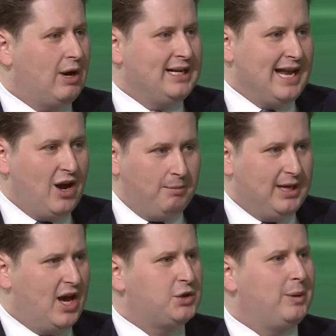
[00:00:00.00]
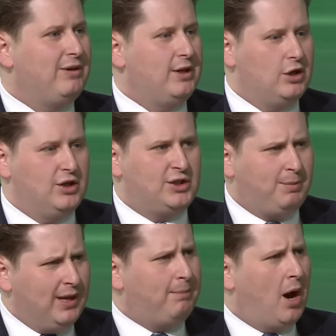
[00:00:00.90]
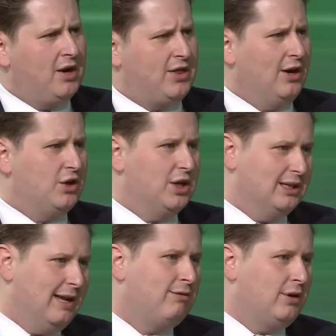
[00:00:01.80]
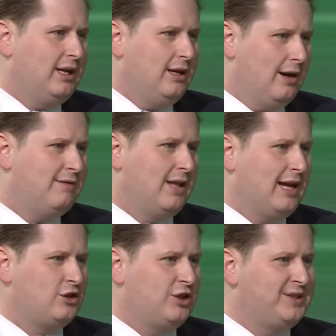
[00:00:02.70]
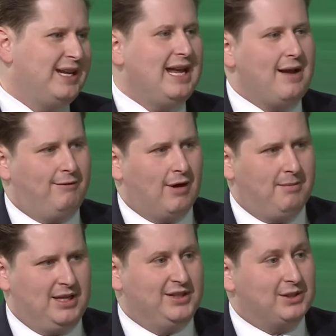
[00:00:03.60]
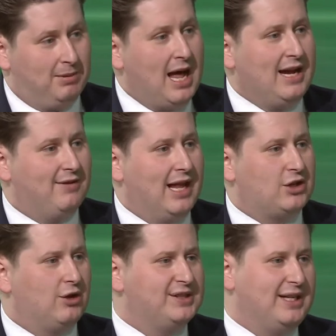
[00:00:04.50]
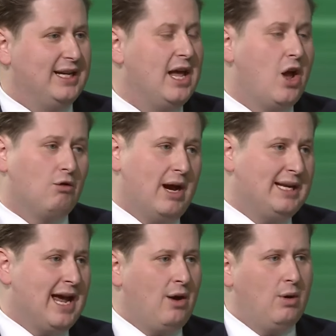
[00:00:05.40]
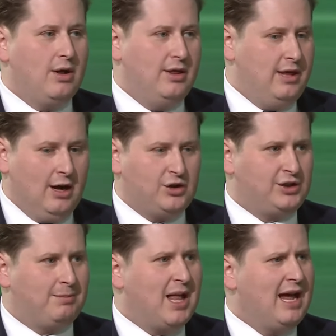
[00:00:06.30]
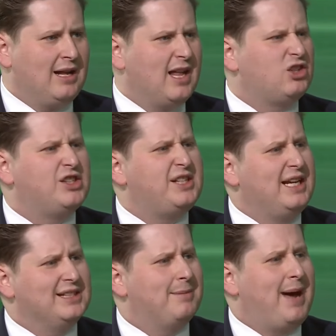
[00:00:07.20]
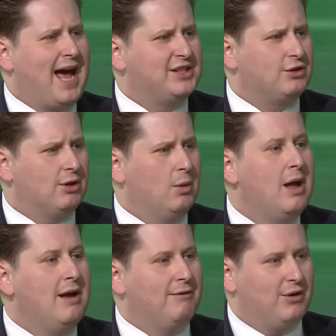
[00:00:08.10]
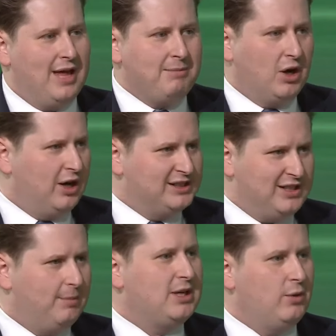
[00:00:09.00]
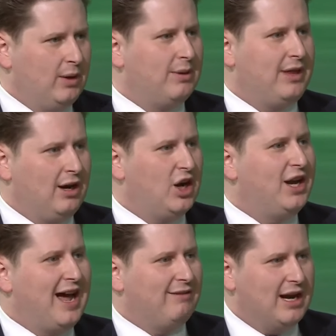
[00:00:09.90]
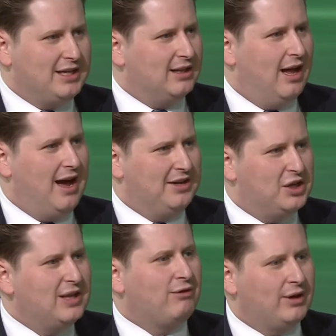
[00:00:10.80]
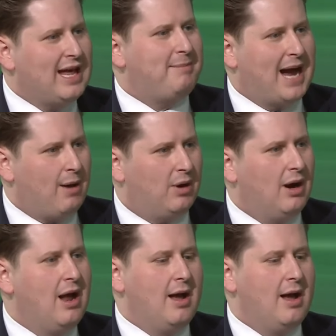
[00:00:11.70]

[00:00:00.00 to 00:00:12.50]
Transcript: right now, because we split apart their delivery of electricity from the supply of electricity, right now their supplying electricity is a pass-through. For them, they're going to still be doing what they're good at, right? De uh, delivering that power